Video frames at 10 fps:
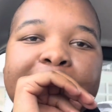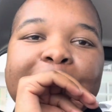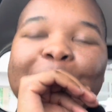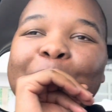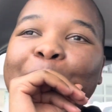
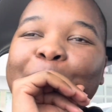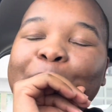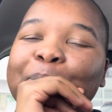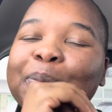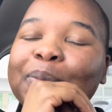
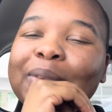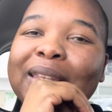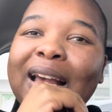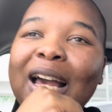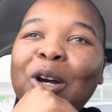So
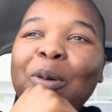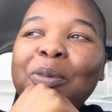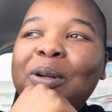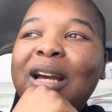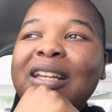I hope
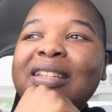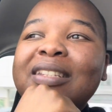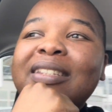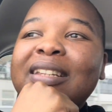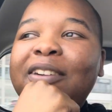you
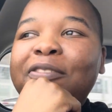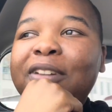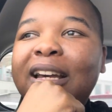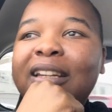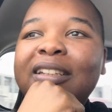guys are
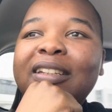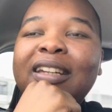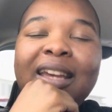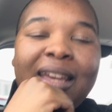fine